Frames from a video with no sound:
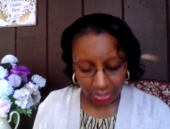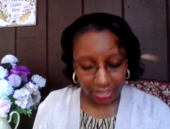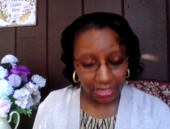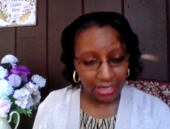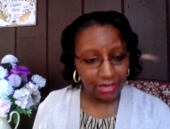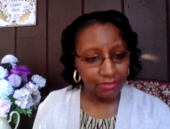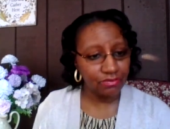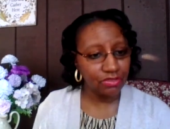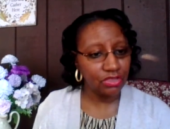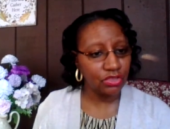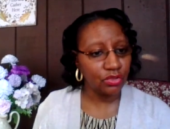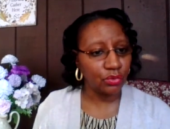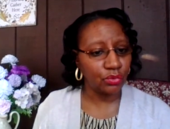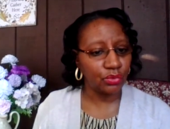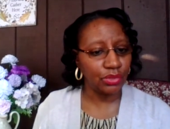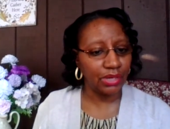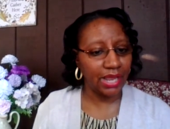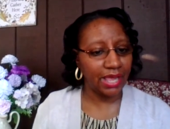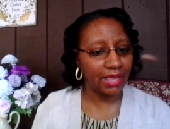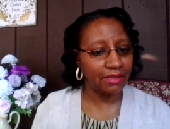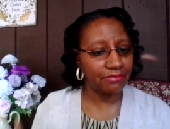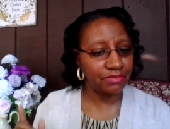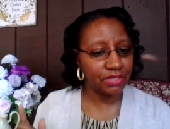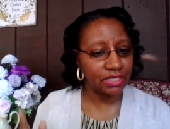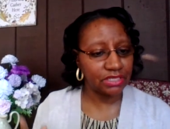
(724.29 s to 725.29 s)
even though
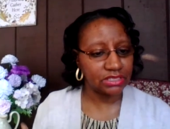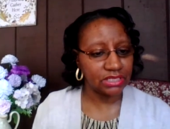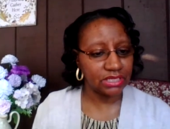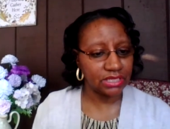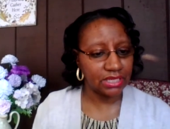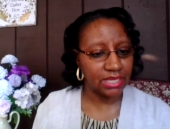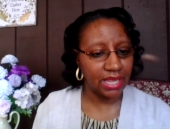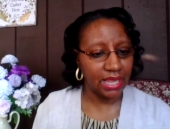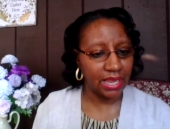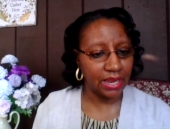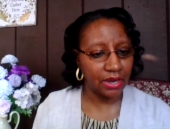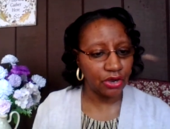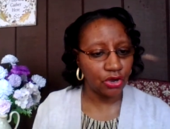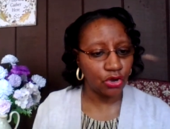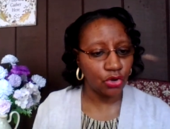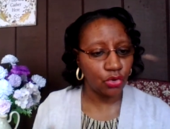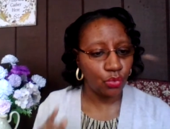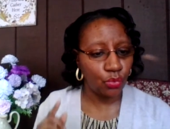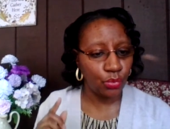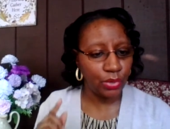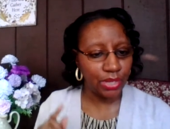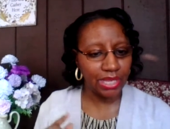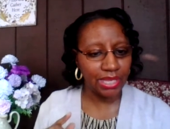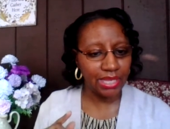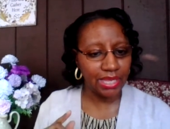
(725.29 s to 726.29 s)
life doesn't care,
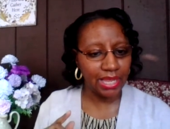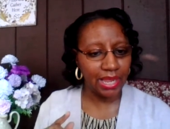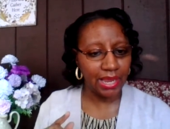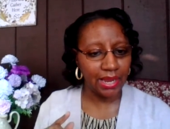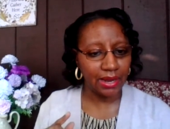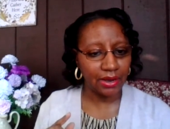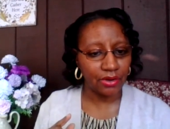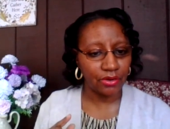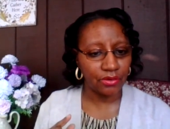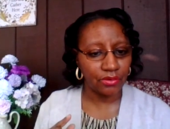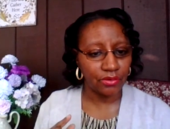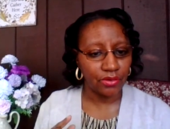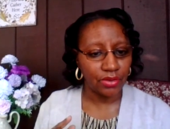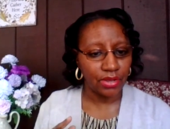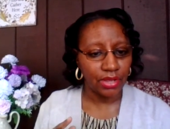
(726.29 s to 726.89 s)
we care